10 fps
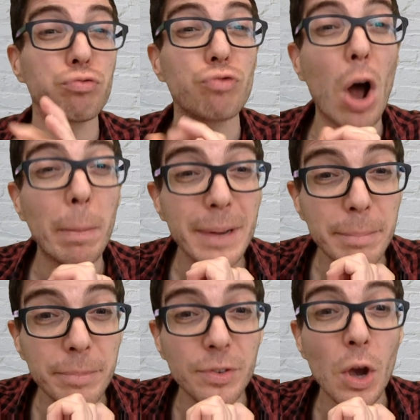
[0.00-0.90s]

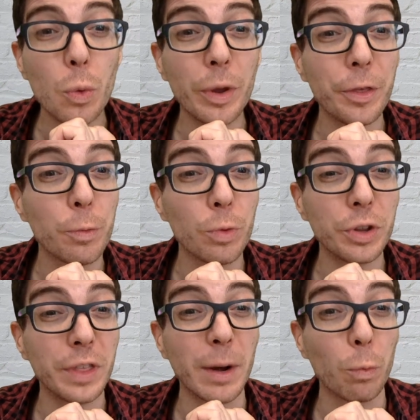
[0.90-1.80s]
problems with
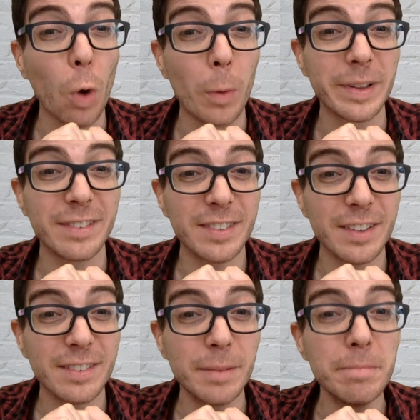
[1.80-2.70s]
the enrollment
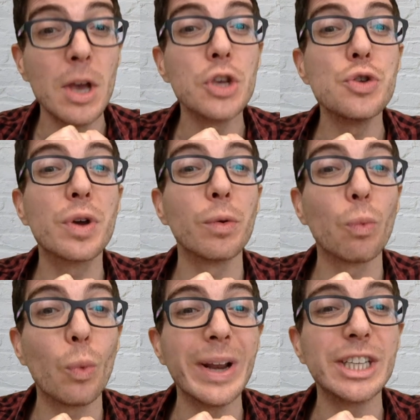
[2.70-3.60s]
system, you
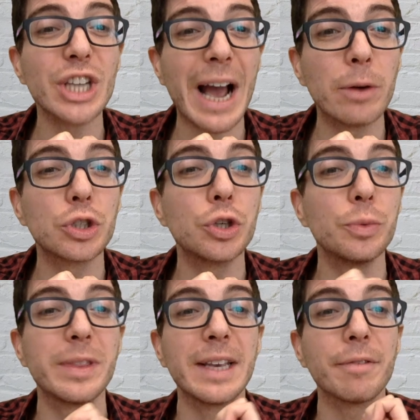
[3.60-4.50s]
can reach out
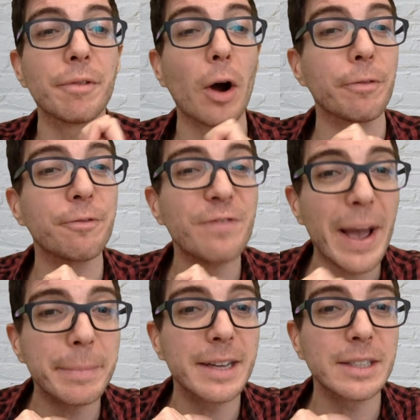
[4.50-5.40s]
to the our
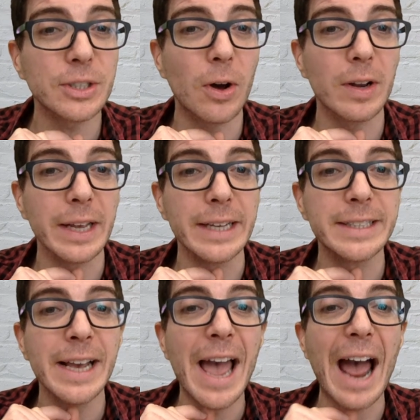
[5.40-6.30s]
fabulous
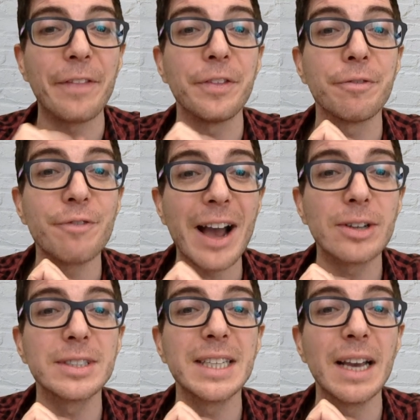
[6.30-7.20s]
colleagues at the
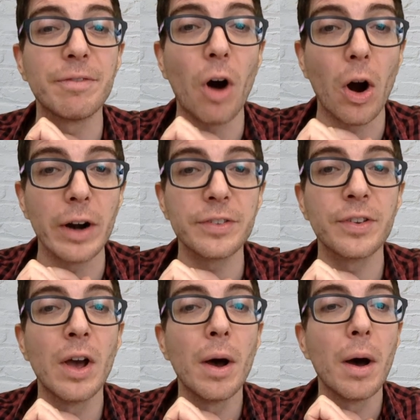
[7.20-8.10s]
Faculty of Arts
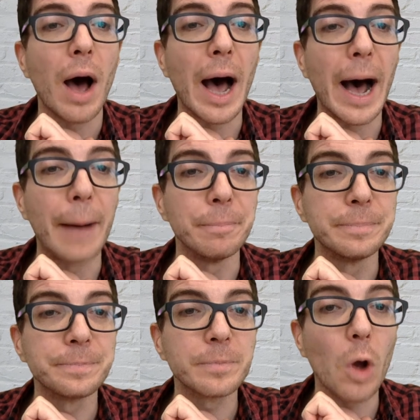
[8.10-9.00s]

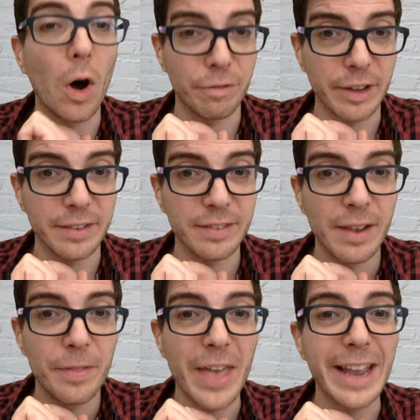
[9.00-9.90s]
um, office.
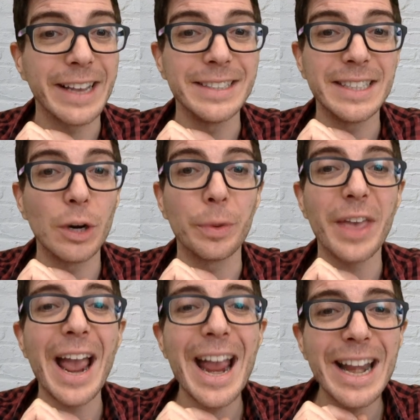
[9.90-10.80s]
They can deal with
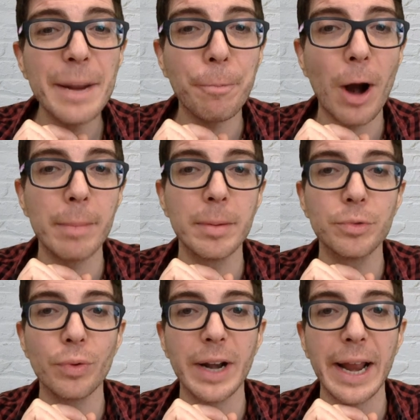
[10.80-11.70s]
any
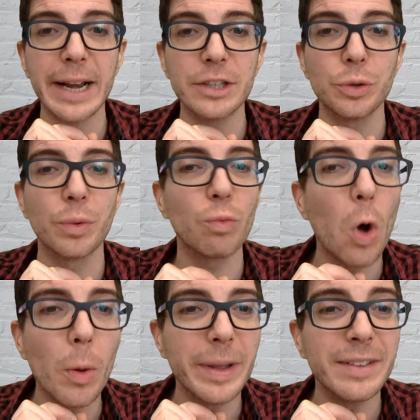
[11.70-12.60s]
problems relating to
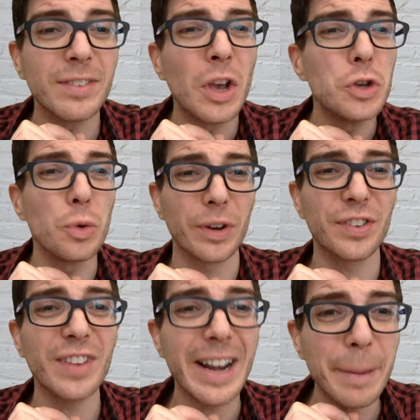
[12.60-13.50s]
enrollments, your
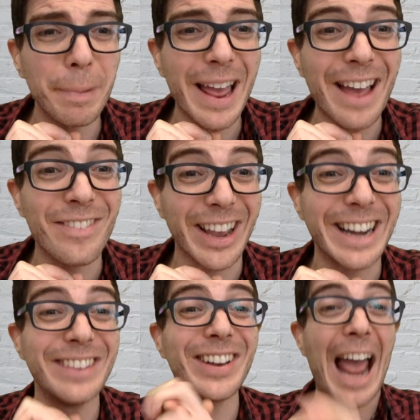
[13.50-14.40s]
study plan. They
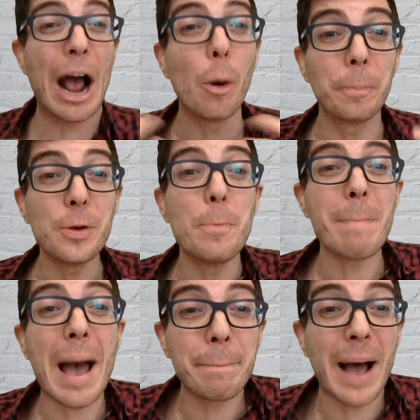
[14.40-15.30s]
can even help you
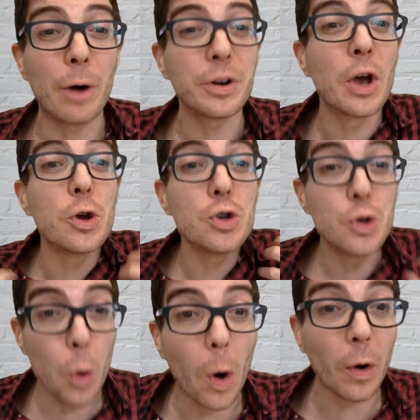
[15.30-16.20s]
map out
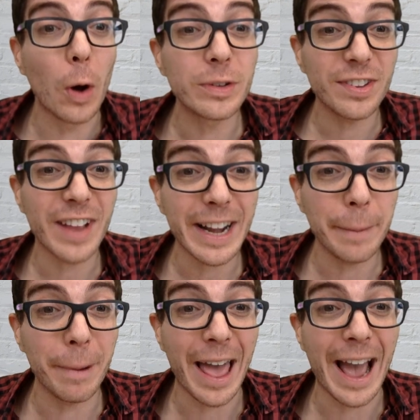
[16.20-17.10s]
your own study
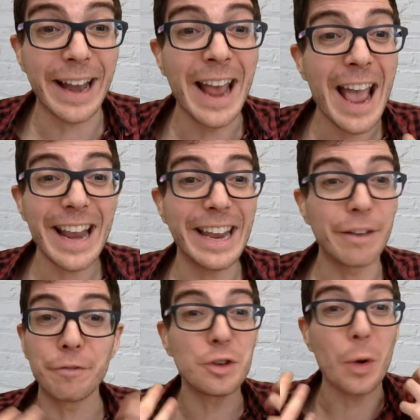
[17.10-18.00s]
plan
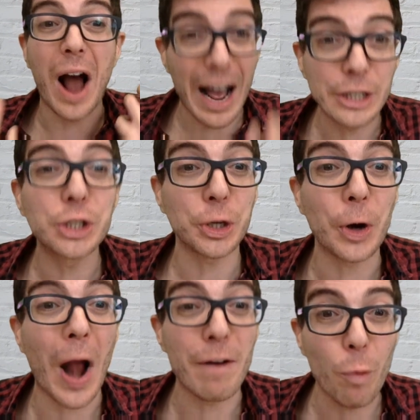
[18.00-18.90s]
if you're
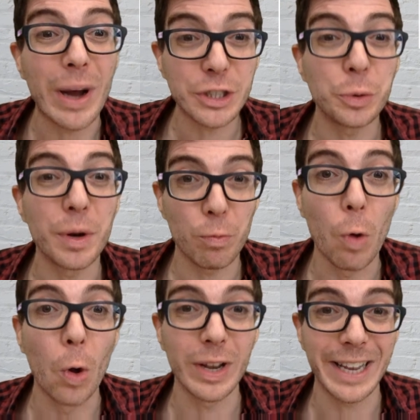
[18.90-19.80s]
unsure of what to
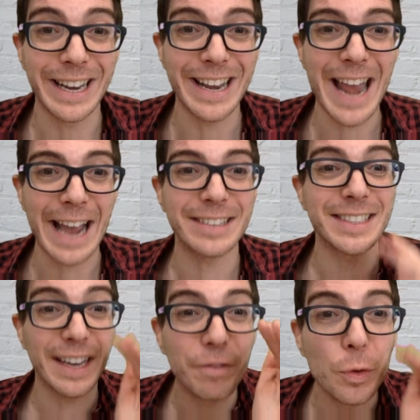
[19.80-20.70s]
enroll in
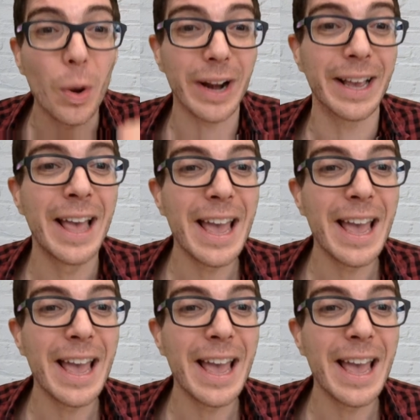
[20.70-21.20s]
next. If you want to